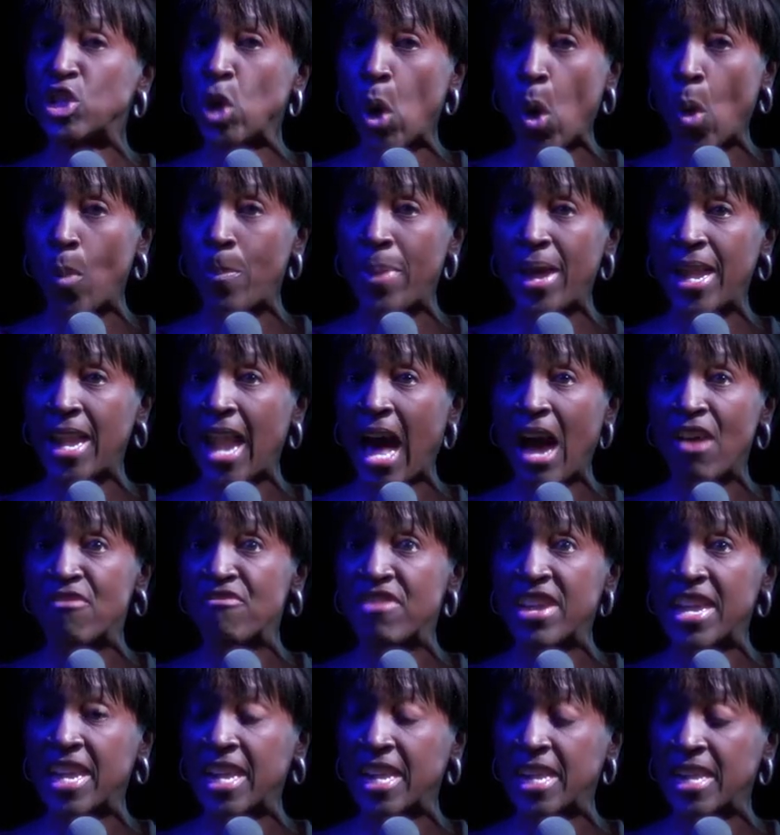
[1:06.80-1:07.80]
doorbell a
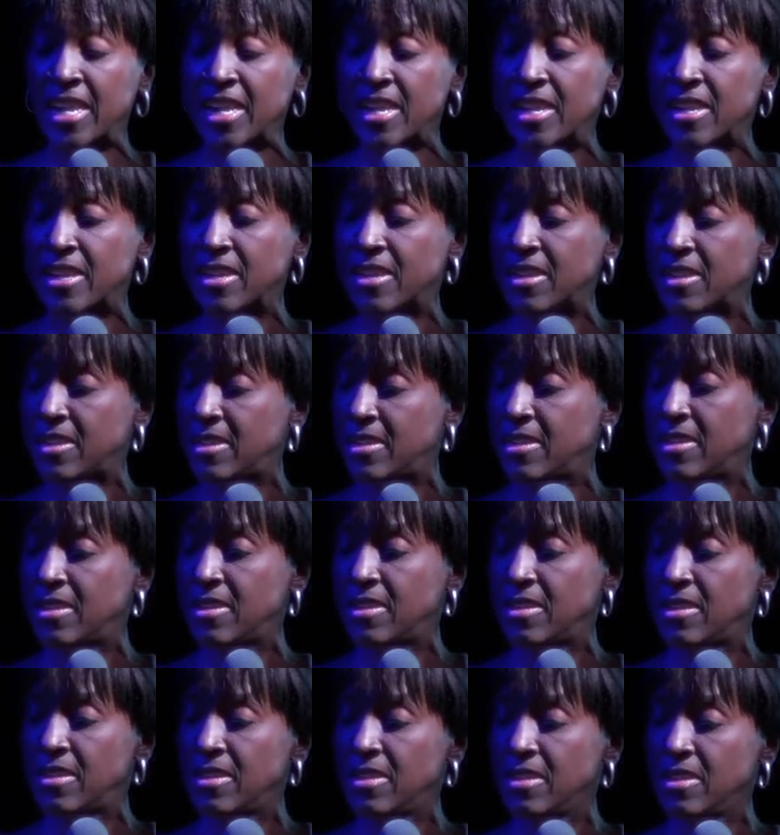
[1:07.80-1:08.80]
ring.
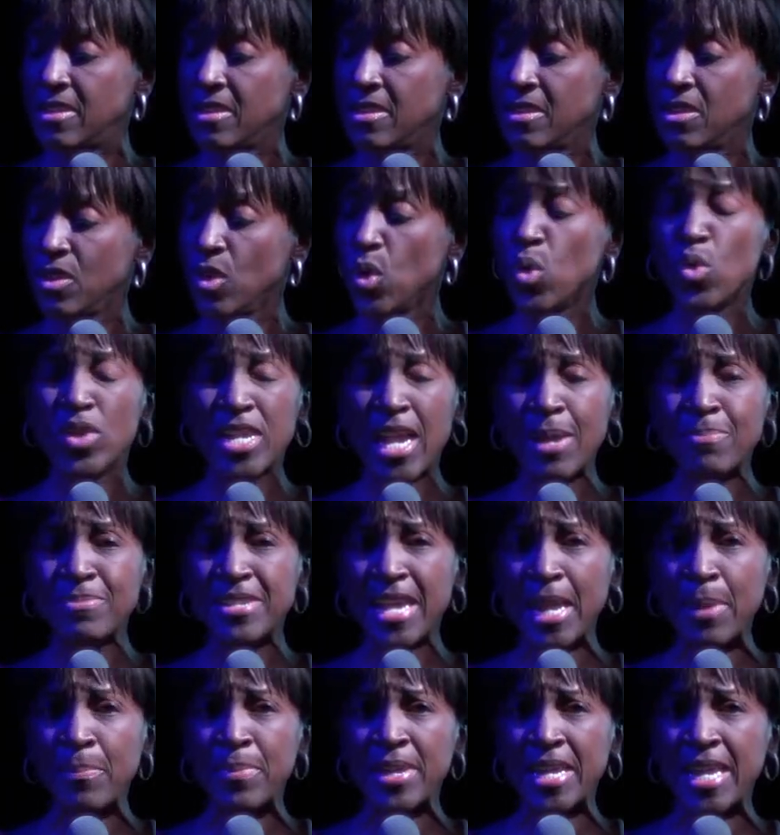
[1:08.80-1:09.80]
Who them
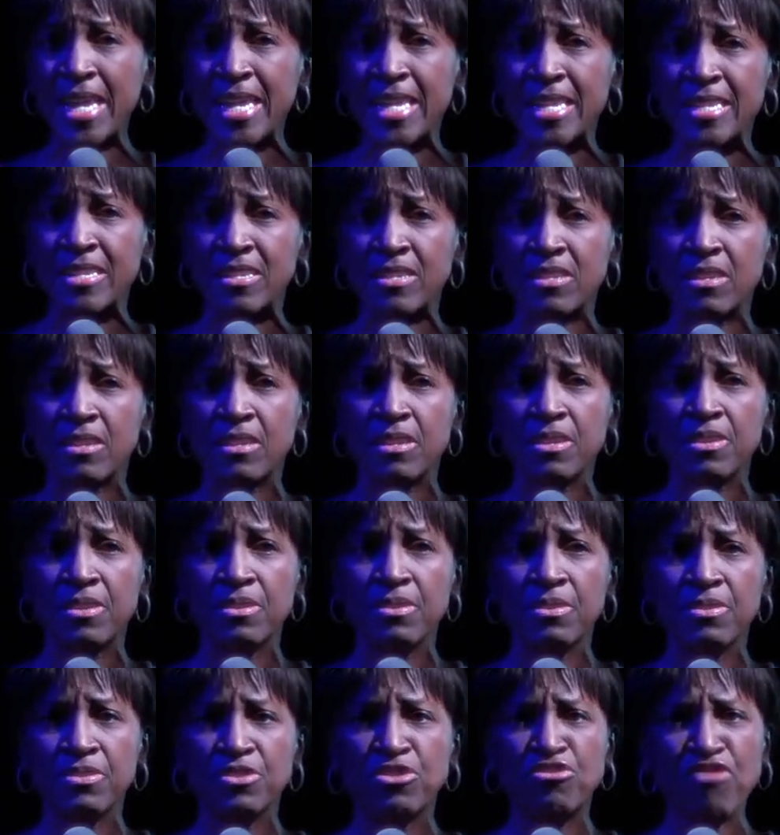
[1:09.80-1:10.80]
think me is?
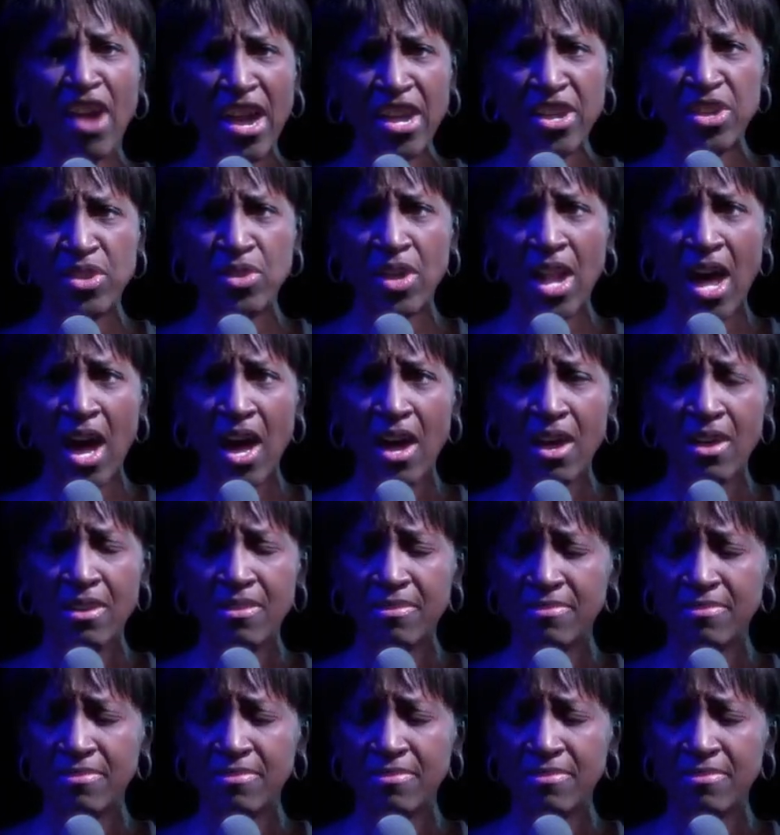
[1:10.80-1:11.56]
Dracula?